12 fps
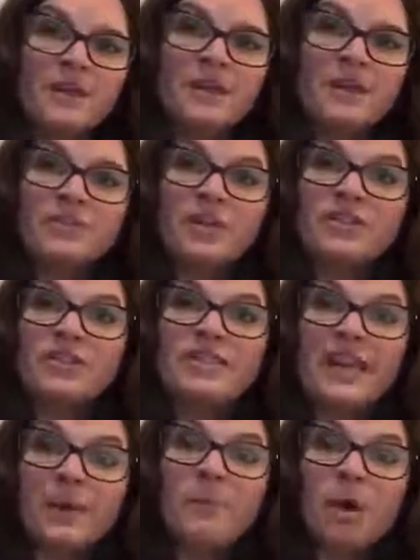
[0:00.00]
So I'll just
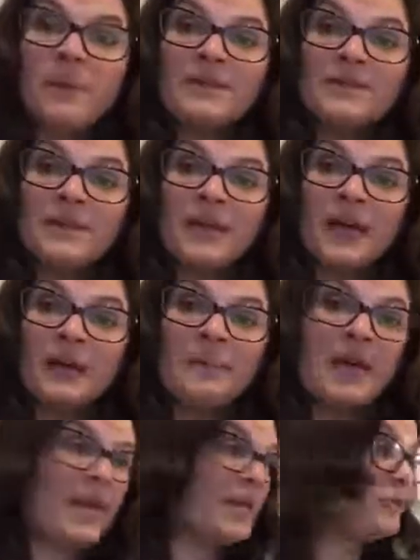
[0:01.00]
take a moment to kind of
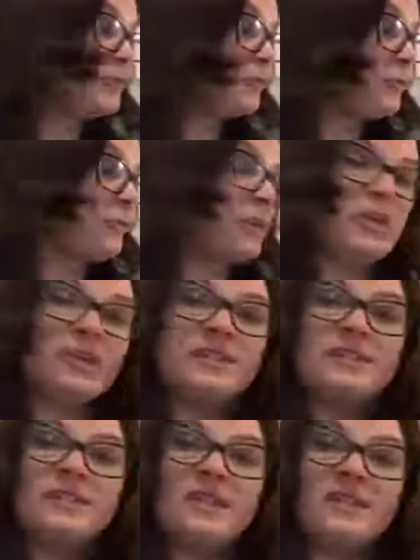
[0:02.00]
page through, and you can
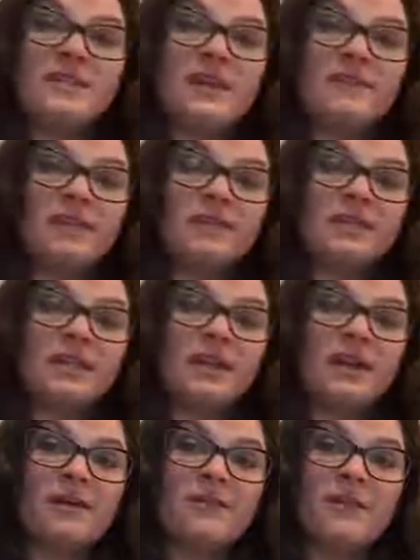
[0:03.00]
see the diversity
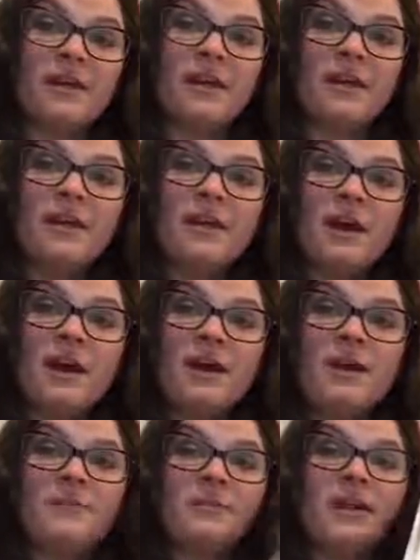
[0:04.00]
of the,
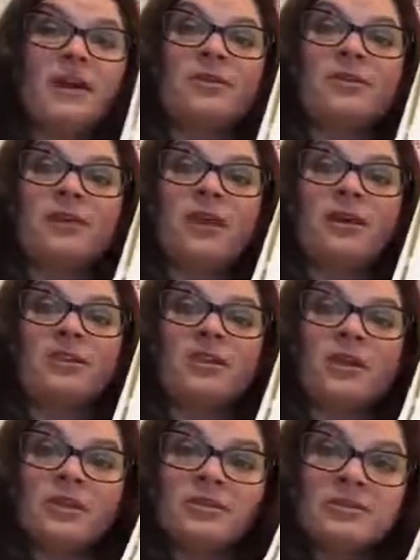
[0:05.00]
not only are there
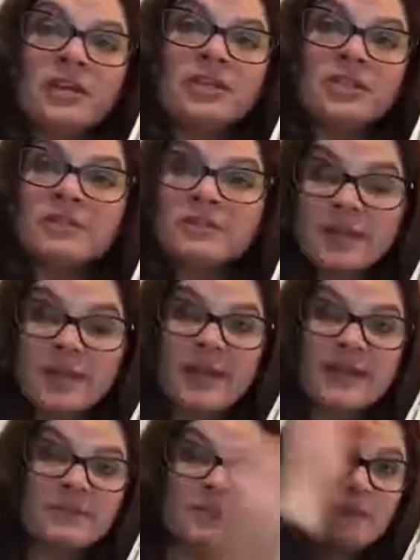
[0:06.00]
illustrations, like
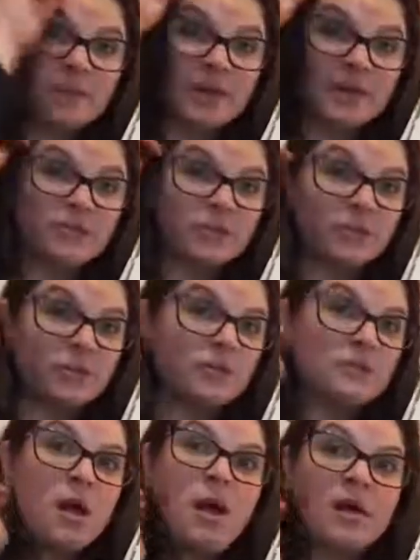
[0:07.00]
last week's book I showed you
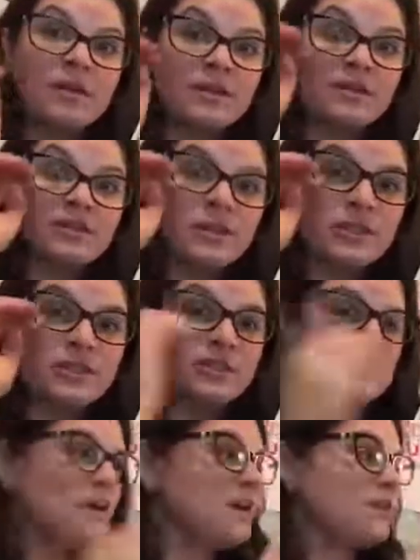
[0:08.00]
was all
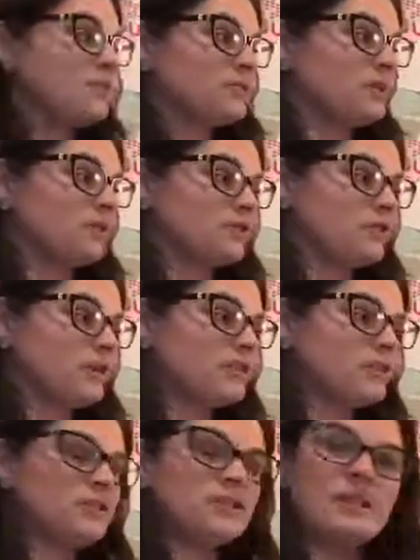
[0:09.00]
illustrations, there's illustrations in